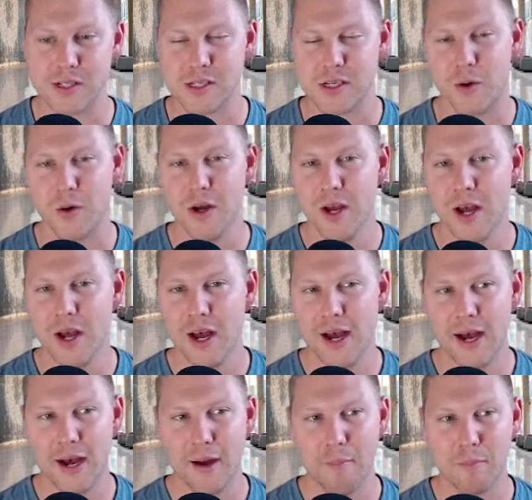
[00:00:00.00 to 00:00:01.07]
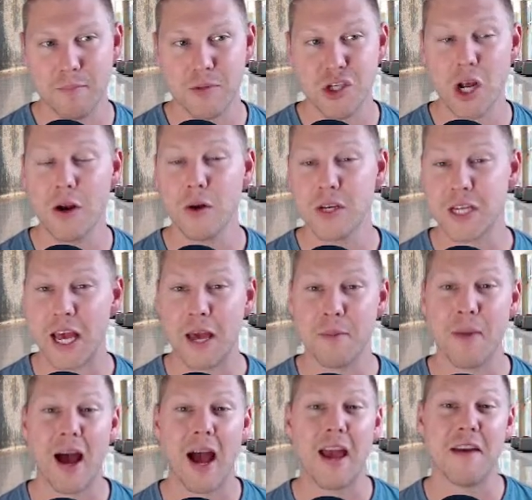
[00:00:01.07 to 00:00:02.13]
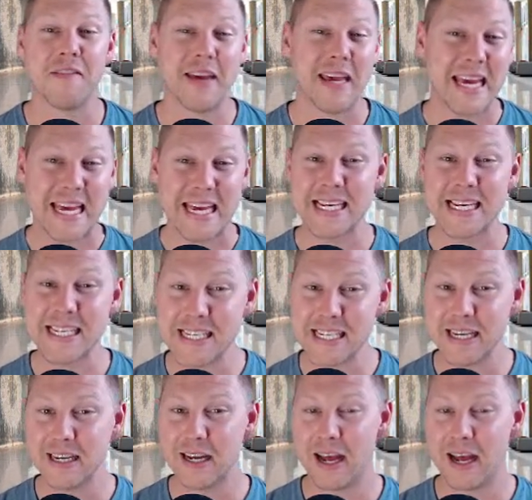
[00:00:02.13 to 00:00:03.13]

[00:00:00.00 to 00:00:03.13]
So shout out to him if he is.